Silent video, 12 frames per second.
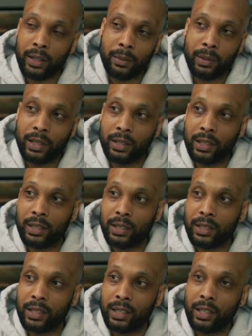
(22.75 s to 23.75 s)
the ability
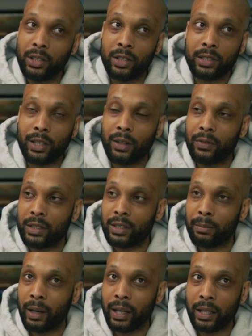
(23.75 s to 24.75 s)
to see yourself in
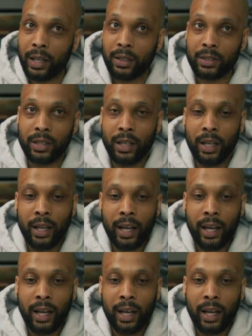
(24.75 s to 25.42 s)
somebody else.